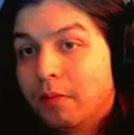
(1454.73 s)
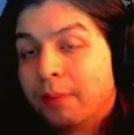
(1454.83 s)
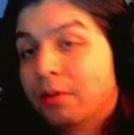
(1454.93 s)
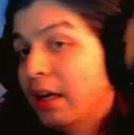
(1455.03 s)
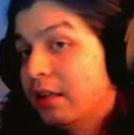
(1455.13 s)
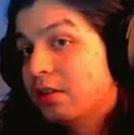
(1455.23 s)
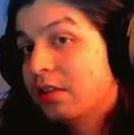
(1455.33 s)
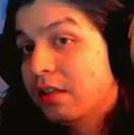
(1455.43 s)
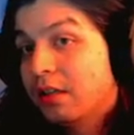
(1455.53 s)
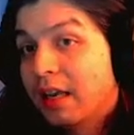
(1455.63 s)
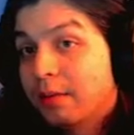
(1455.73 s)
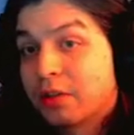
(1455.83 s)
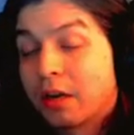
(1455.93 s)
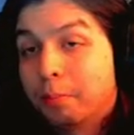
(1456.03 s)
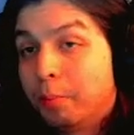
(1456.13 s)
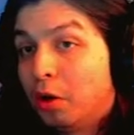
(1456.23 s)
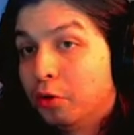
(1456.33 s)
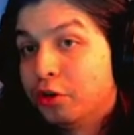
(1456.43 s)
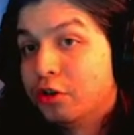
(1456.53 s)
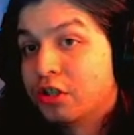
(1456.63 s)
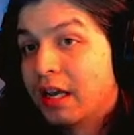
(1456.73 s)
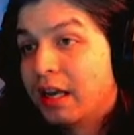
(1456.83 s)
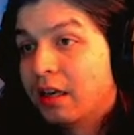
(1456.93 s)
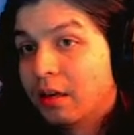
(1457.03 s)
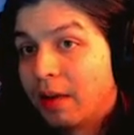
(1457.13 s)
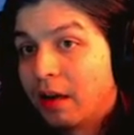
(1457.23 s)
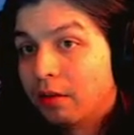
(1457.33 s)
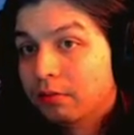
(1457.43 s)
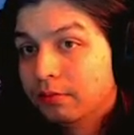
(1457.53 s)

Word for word: I'm glad to see games like Baldur's Gate come out.